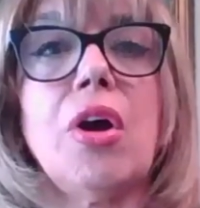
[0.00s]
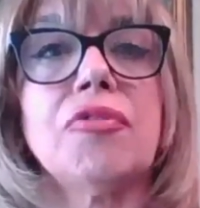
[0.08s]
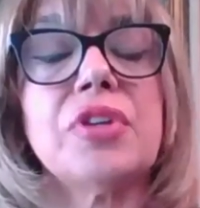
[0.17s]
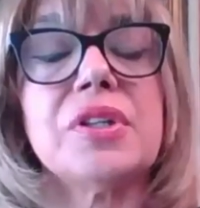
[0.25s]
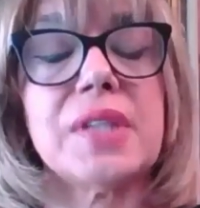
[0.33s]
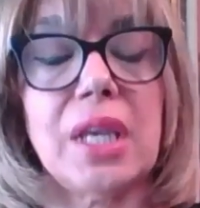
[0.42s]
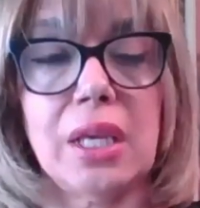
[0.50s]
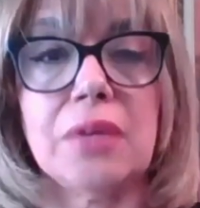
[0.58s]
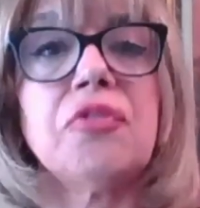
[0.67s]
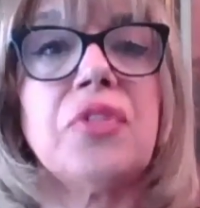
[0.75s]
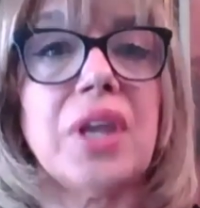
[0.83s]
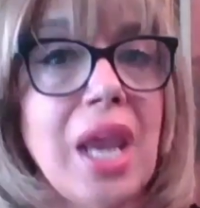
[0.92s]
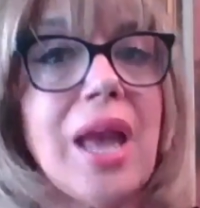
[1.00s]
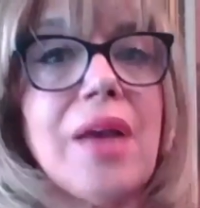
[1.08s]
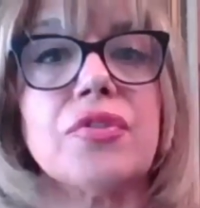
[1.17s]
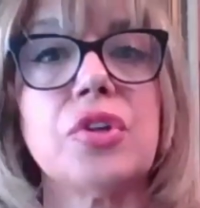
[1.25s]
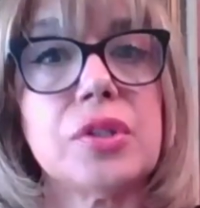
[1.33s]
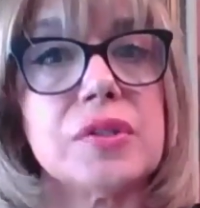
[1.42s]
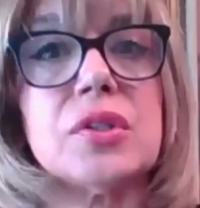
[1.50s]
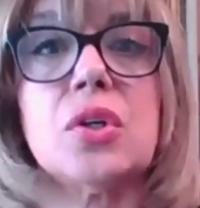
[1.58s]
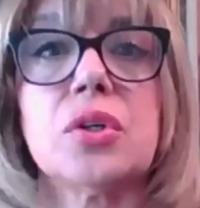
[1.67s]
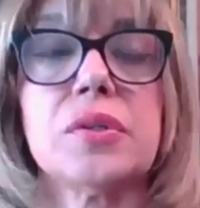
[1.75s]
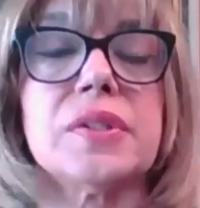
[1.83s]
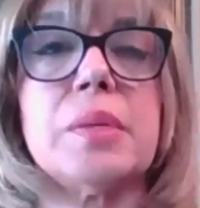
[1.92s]
office if they have
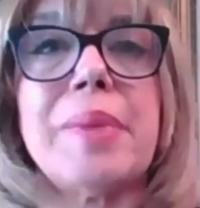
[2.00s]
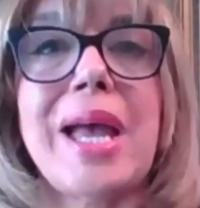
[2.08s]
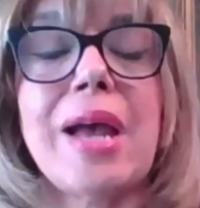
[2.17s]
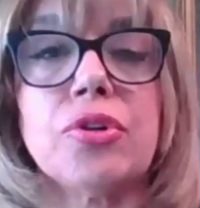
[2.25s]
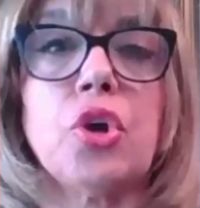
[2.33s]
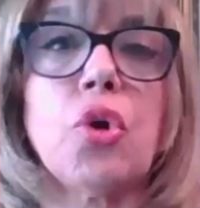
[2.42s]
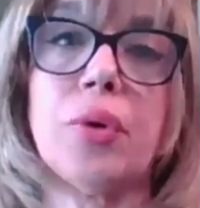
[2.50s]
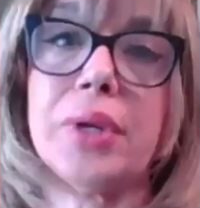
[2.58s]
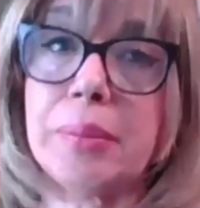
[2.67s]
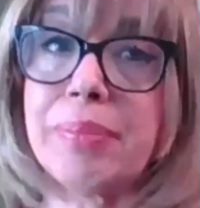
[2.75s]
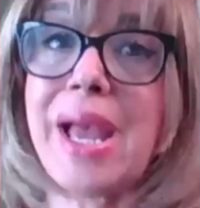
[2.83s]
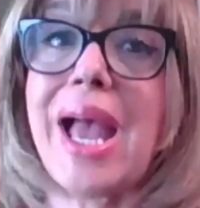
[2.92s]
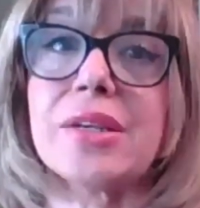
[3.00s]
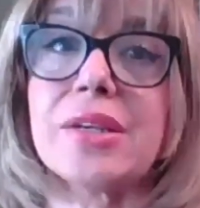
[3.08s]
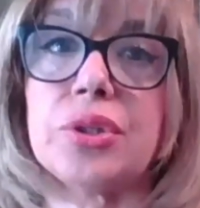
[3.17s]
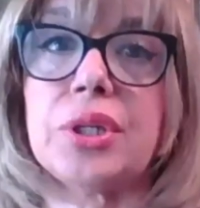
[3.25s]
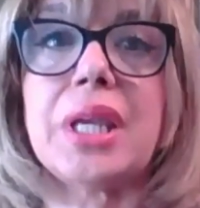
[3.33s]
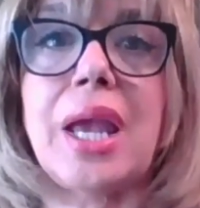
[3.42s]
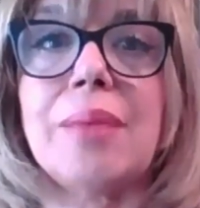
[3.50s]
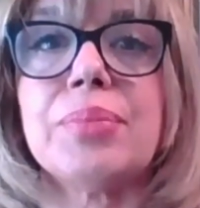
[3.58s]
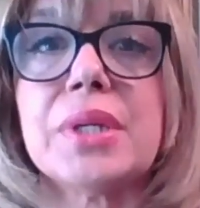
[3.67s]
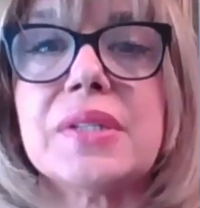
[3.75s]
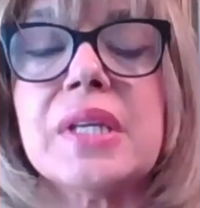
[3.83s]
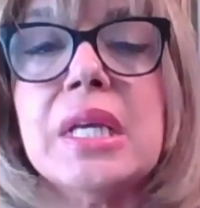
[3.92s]
concerns about going back to the
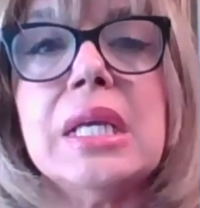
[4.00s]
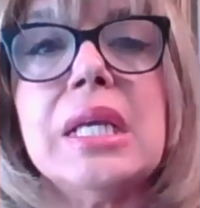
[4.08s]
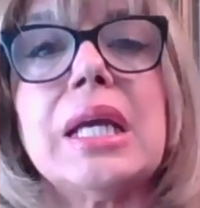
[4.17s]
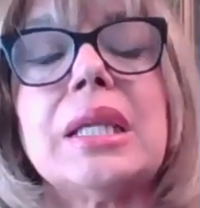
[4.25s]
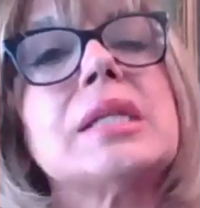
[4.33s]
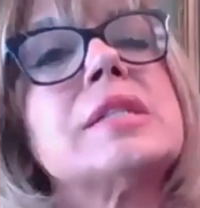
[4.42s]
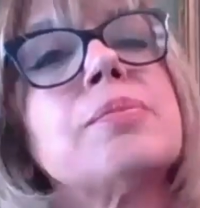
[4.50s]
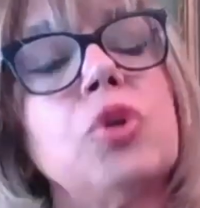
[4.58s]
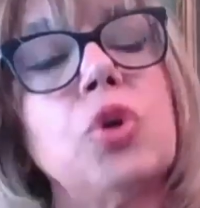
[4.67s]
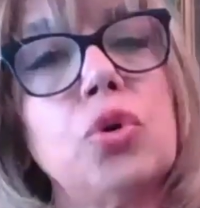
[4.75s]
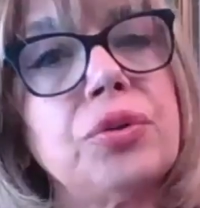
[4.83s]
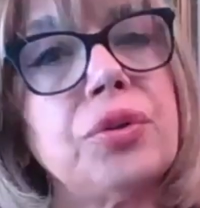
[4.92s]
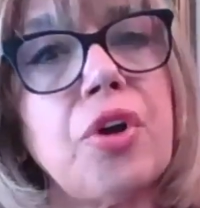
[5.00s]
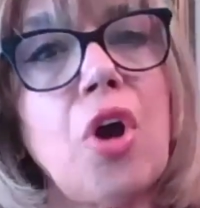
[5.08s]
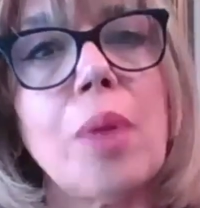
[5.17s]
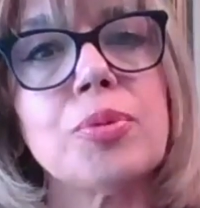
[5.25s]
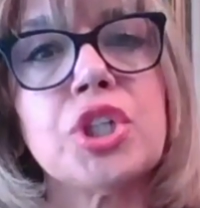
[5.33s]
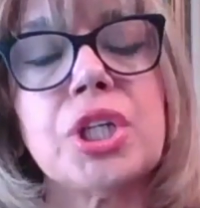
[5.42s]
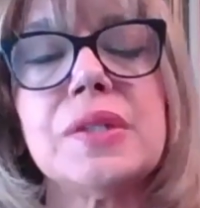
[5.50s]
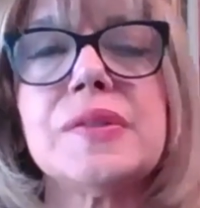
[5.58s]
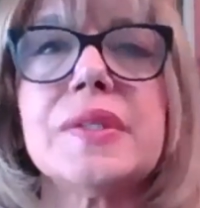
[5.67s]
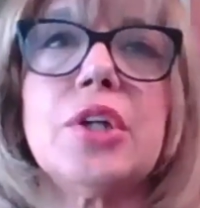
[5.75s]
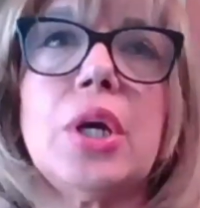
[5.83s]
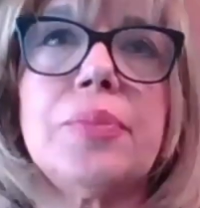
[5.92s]
campus and explore their
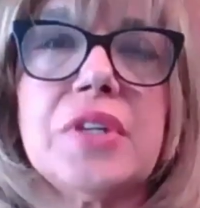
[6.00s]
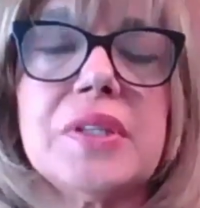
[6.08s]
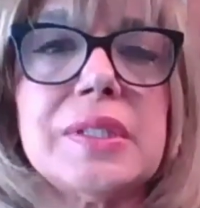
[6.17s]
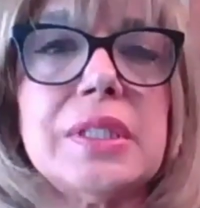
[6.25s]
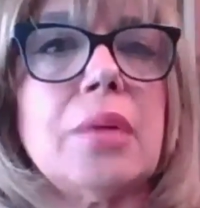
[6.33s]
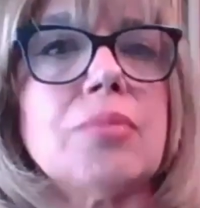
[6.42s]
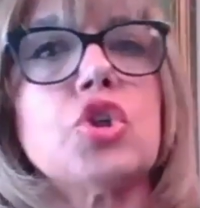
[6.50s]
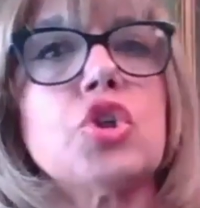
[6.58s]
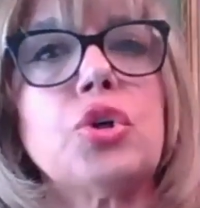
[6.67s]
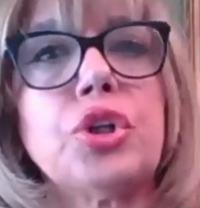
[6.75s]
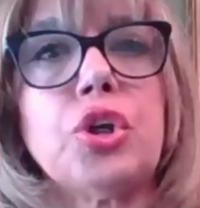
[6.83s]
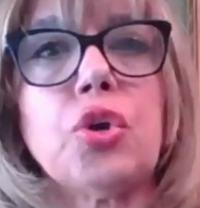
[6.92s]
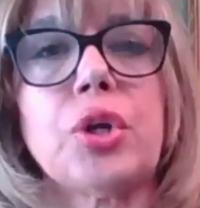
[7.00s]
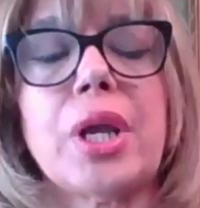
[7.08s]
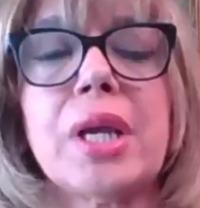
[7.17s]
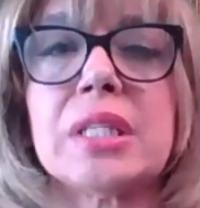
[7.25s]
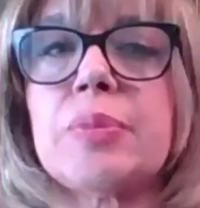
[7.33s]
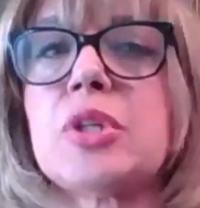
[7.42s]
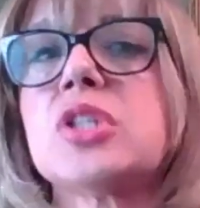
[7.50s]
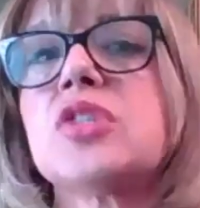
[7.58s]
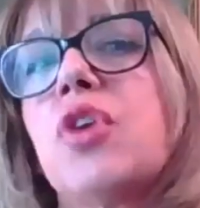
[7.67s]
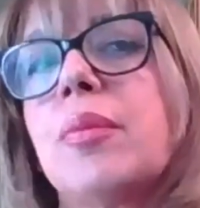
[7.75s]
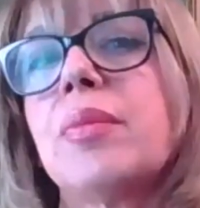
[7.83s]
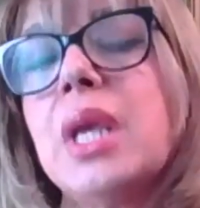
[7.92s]
options. And obviously, I'm sure your
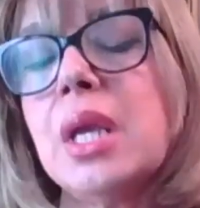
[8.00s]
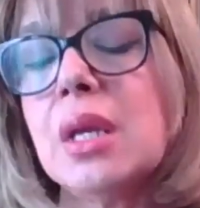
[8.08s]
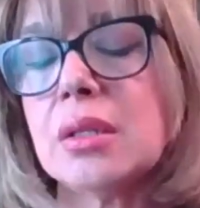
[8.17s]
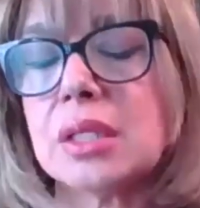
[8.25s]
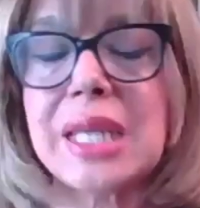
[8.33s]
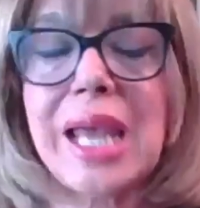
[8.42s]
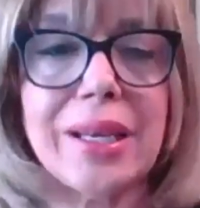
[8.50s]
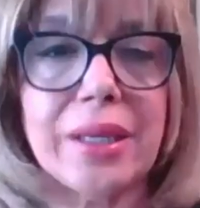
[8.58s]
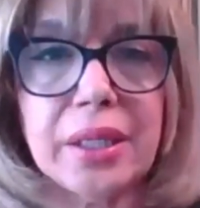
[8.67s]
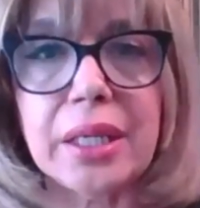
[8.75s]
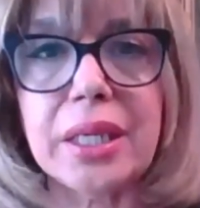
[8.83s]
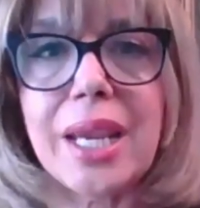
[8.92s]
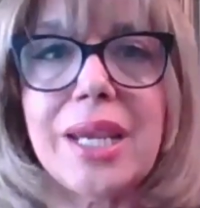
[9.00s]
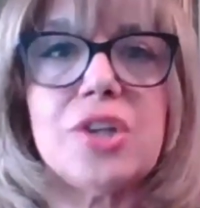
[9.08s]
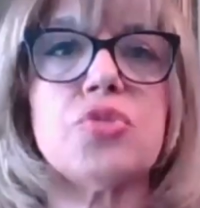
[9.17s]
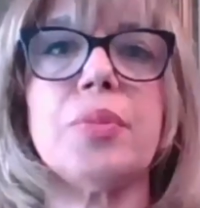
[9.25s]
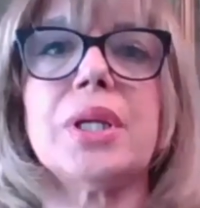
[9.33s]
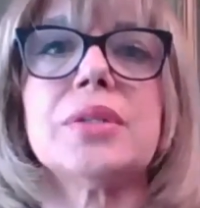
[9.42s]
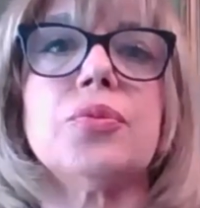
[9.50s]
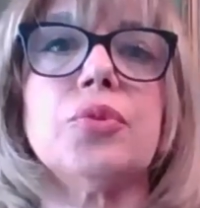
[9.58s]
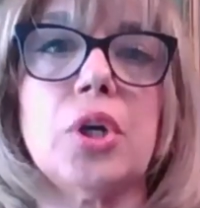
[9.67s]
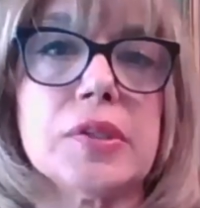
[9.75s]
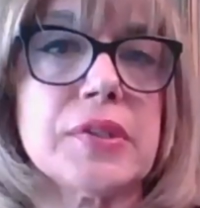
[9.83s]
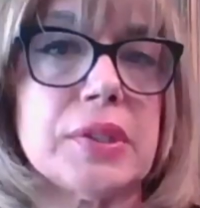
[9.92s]
experts from the talent engagement
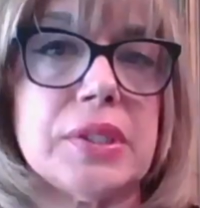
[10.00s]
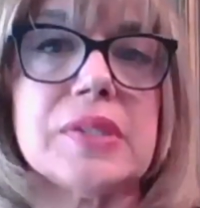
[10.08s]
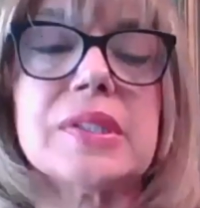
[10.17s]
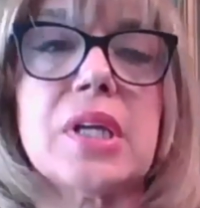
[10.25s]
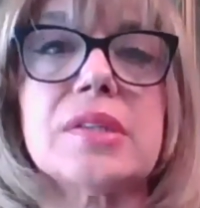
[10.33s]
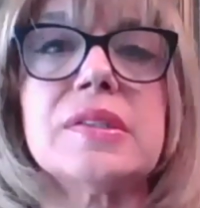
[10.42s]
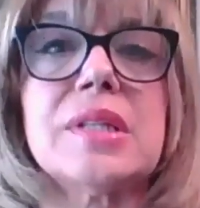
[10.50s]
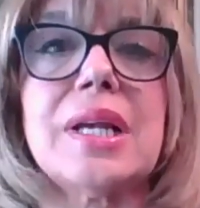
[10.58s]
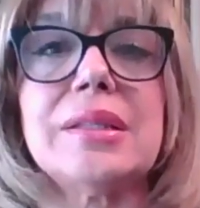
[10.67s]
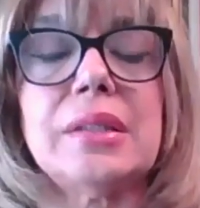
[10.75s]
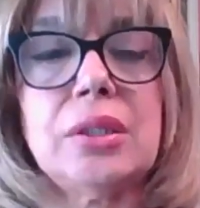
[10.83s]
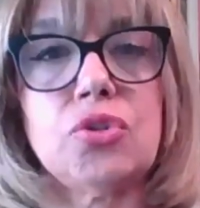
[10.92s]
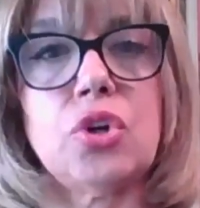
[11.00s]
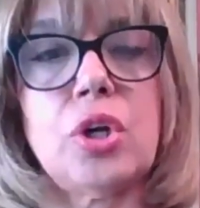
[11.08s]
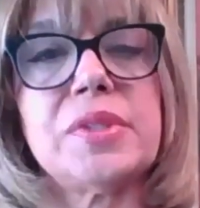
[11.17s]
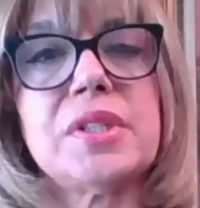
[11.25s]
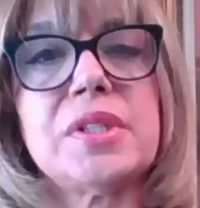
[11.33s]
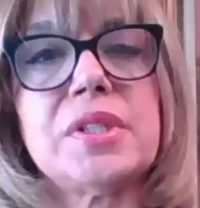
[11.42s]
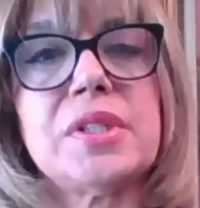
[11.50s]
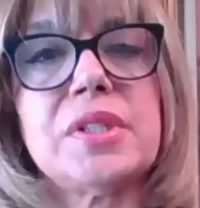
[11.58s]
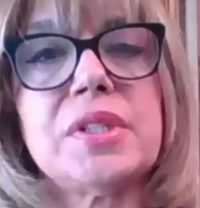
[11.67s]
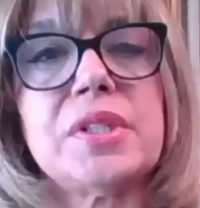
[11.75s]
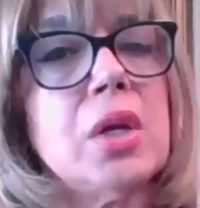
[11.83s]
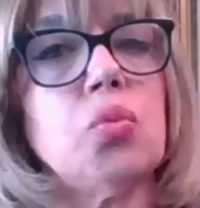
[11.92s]
will also discuss that in terms of
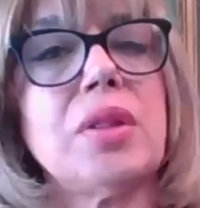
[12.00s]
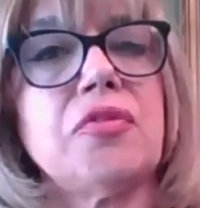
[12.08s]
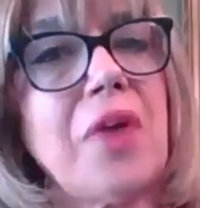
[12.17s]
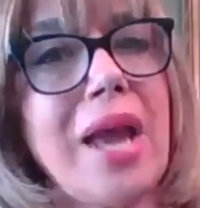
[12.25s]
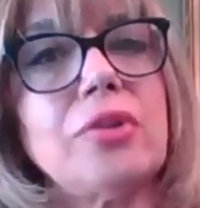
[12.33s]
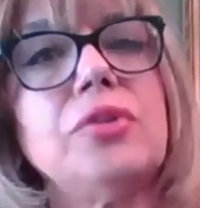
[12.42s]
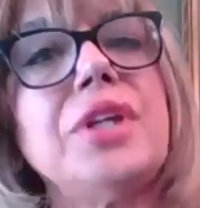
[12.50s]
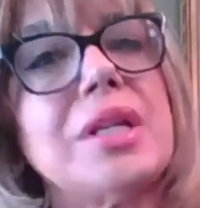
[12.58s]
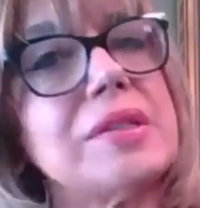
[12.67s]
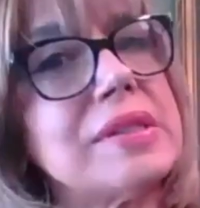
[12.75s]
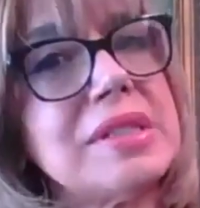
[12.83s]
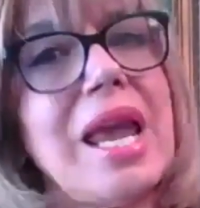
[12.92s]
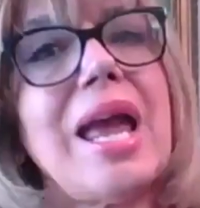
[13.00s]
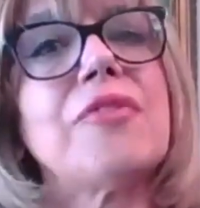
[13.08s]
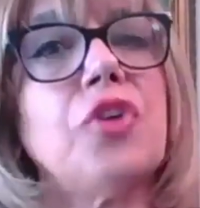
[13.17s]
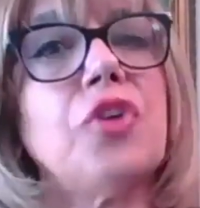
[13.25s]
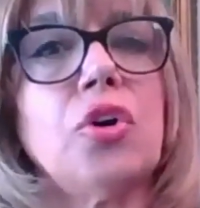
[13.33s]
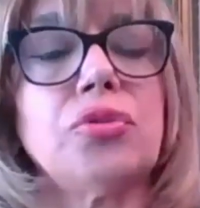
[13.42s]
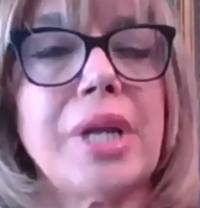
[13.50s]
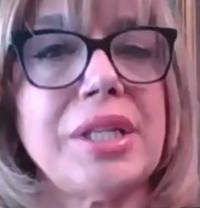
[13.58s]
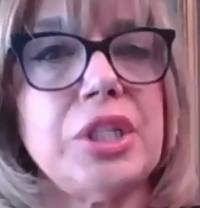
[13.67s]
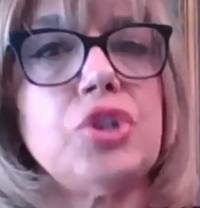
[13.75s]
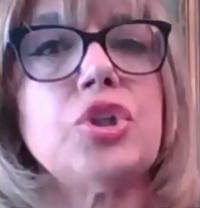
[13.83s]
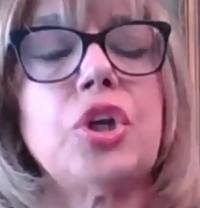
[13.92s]
when the faculty and staff are
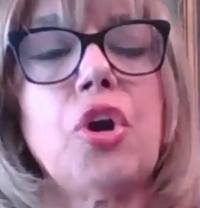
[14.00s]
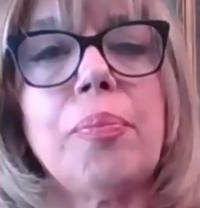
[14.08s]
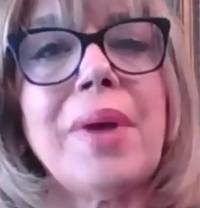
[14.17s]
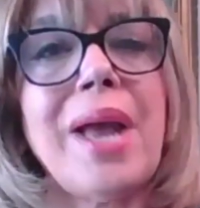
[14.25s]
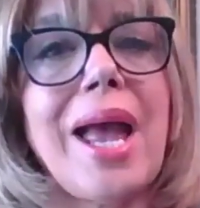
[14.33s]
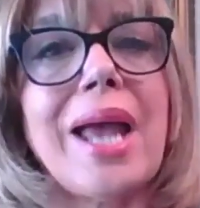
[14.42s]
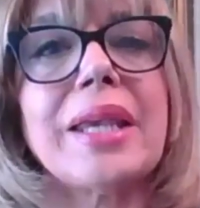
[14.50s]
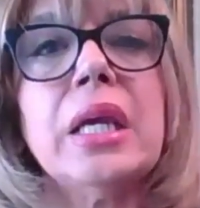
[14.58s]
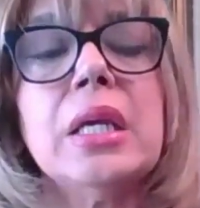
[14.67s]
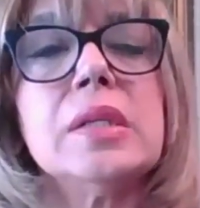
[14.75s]
ready to go back,